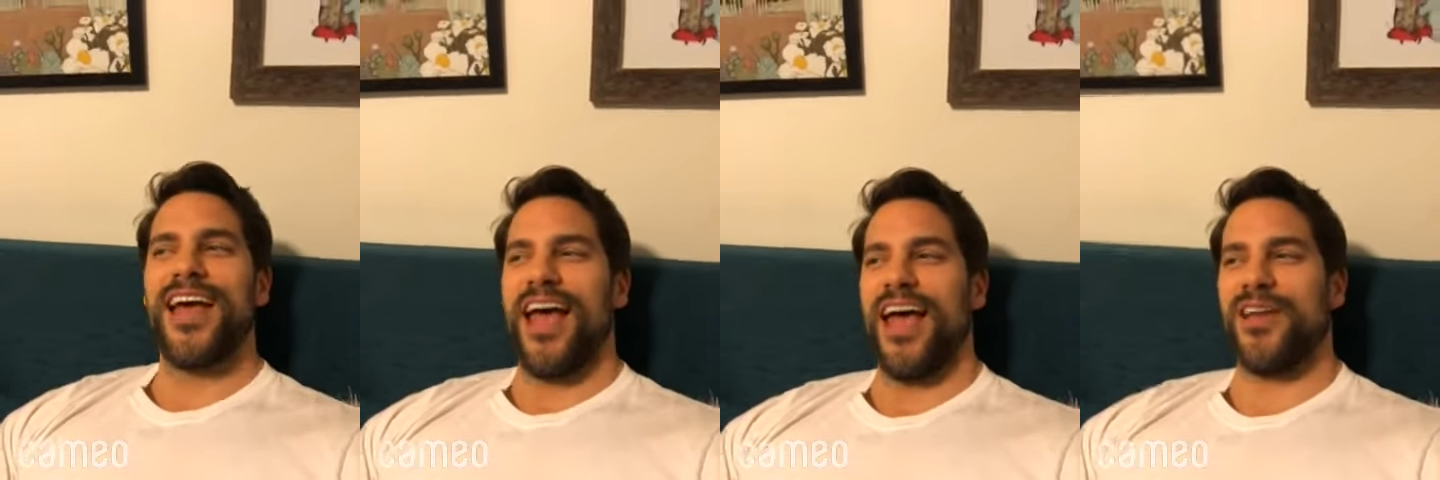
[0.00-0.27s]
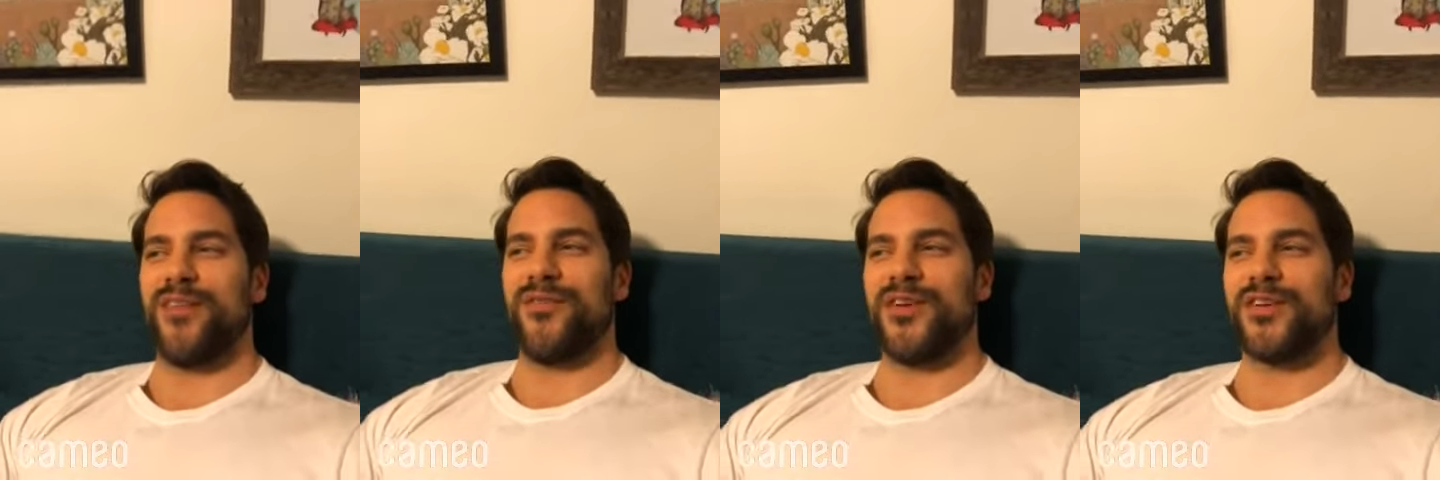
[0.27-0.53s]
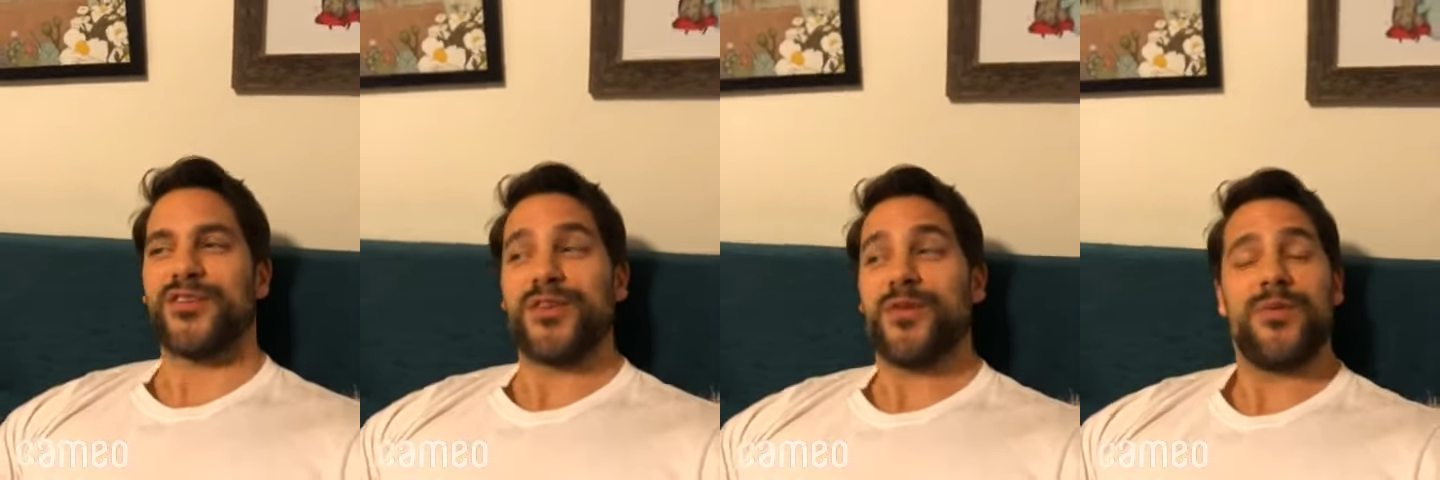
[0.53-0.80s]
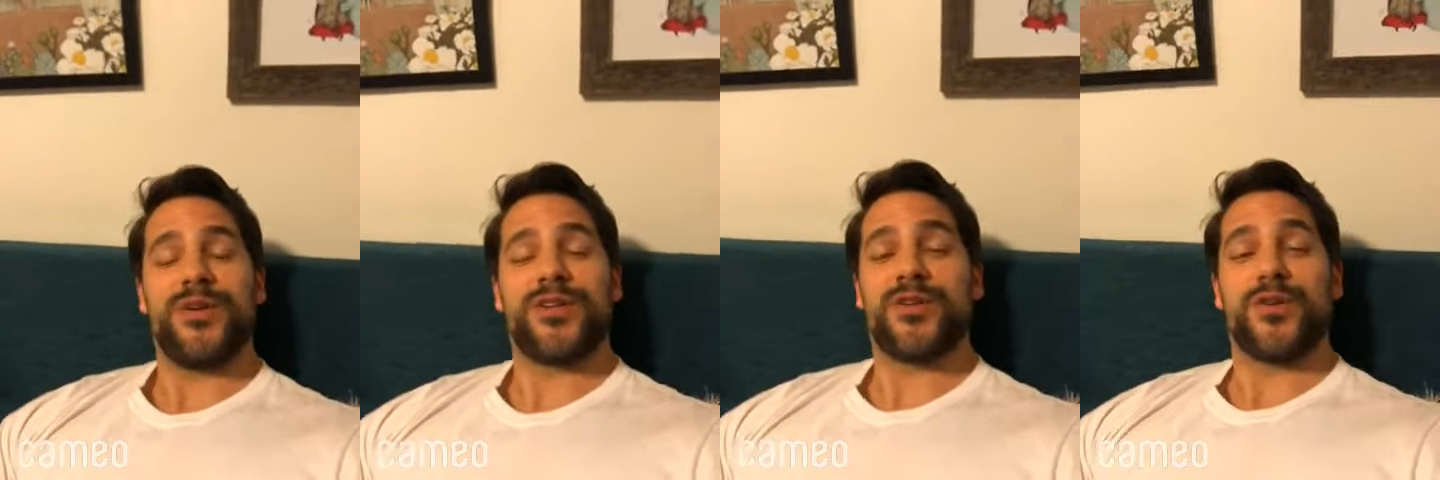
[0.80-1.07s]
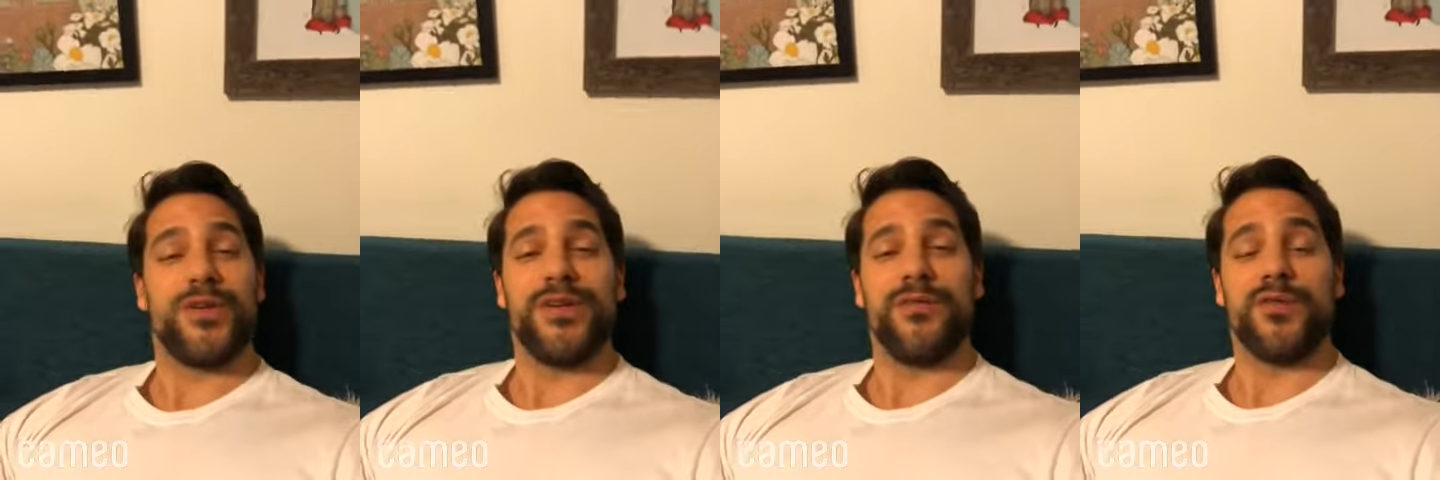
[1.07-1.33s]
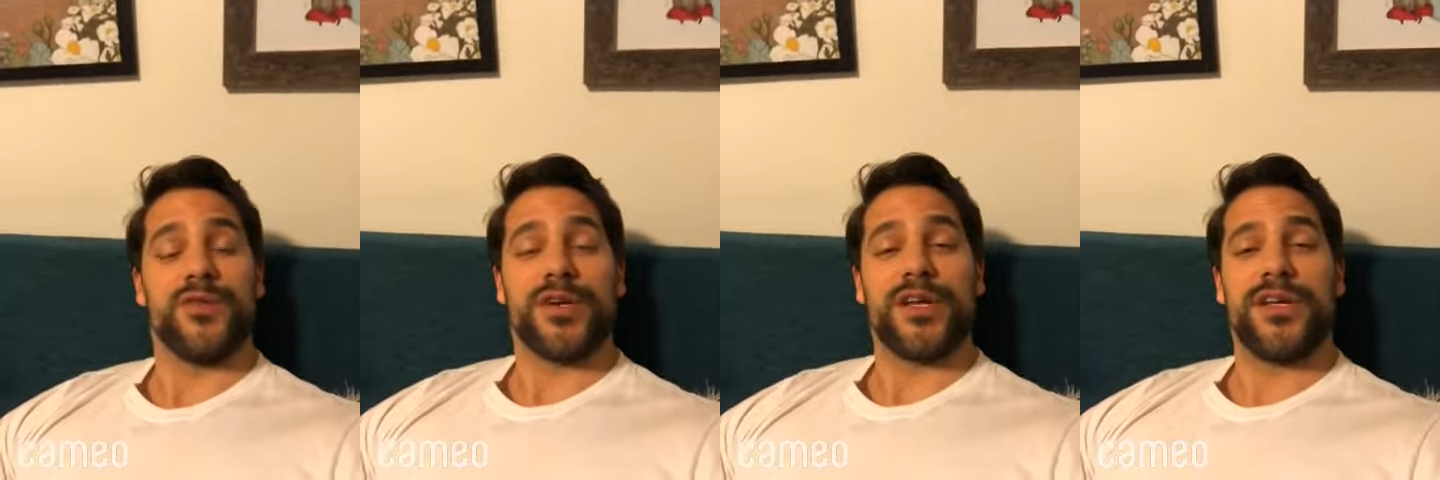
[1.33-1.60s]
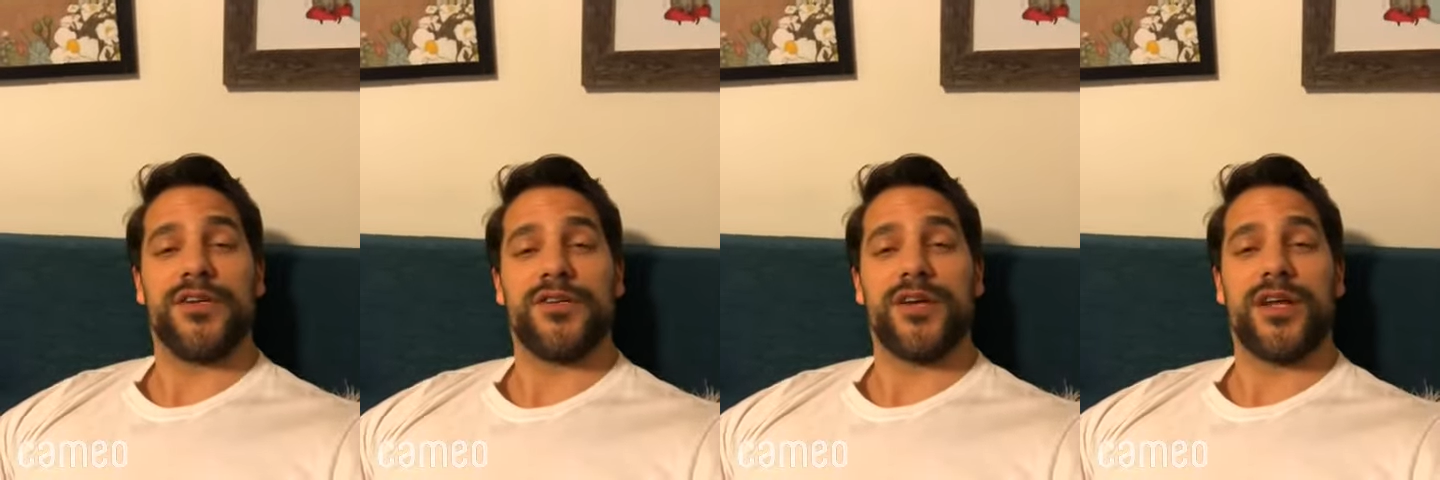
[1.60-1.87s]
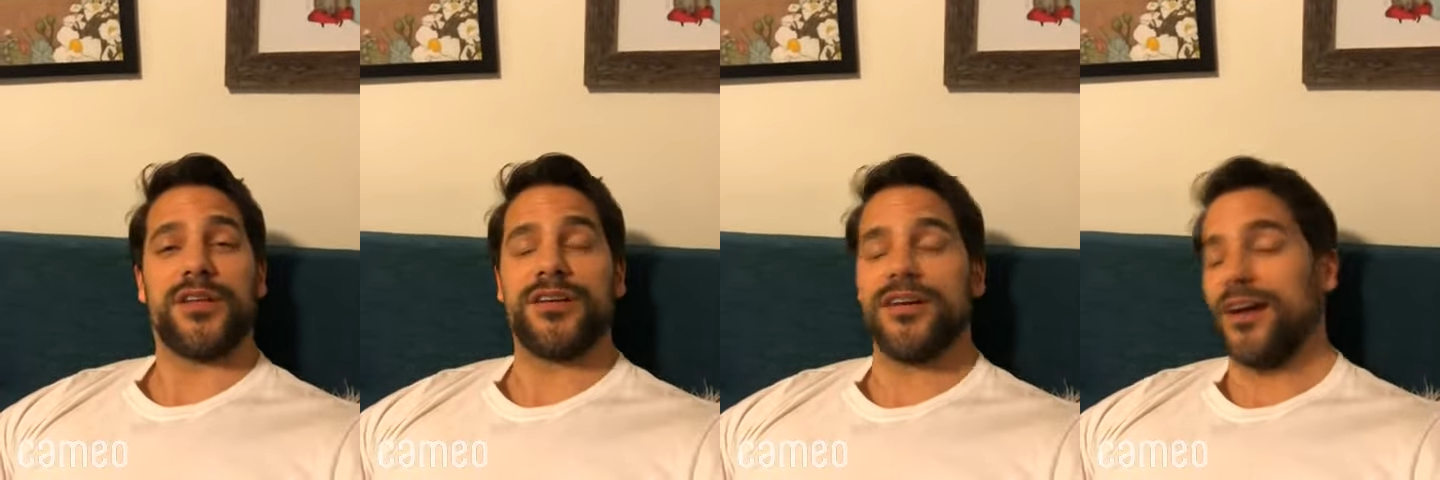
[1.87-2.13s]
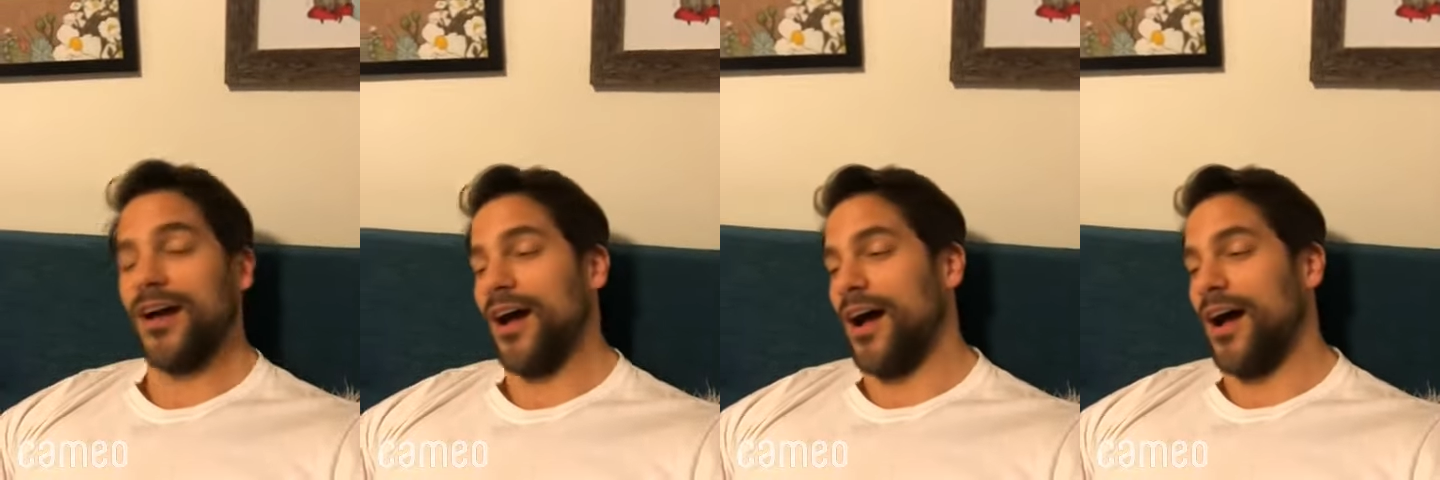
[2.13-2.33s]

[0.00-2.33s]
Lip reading: and eventually we just couldn't even look at each other.